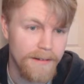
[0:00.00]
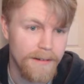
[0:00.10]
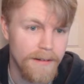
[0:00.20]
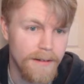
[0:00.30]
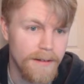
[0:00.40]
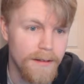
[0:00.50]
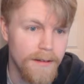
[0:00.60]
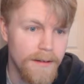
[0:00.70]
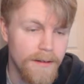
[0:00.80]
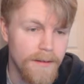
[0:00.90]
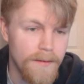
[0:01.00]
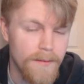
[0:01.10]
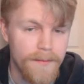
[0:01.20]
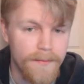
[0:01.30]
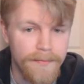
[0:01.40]

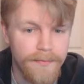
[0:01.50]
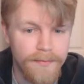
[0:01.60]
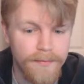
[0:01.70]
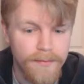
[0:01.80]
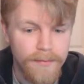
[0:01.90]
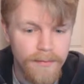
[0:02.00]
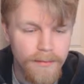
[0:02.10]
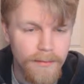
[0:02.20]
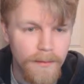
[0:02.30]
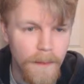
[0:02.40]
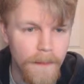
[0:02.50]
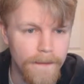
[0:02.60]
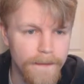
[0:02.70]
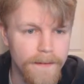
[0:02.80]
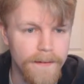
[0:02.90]

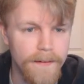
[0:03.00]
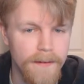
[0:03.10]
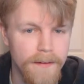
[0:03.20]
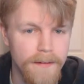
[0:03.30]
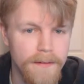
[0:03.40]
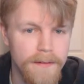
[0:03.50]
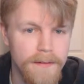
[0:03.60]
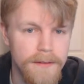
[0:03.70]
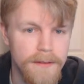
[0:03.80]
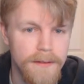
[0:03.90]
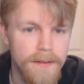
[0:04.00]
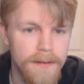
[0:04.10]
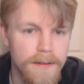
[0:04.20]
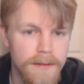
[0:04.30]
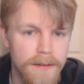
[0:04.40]

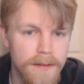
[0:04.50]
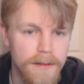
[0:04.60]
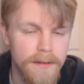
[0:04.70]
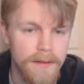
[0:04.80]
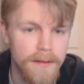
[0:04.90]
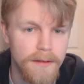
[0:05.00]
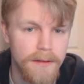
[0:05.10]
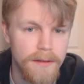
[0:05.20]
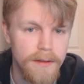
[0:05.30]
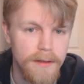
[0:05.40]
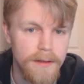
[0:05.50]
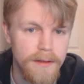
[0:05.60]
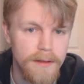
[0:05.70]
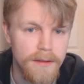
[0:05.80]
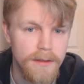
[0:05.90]

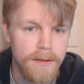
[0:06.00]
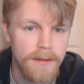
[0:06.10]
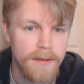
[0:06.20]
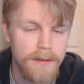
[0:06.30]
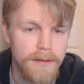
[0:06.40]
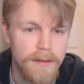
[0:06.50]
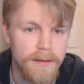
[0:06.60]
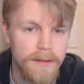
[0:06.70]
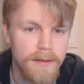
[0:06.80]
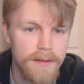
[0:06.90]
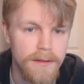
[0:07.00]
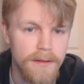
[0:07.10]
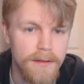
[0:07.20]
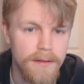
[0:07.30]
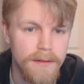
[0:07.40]

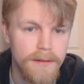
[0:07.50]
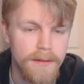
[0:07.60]
(no one is talking)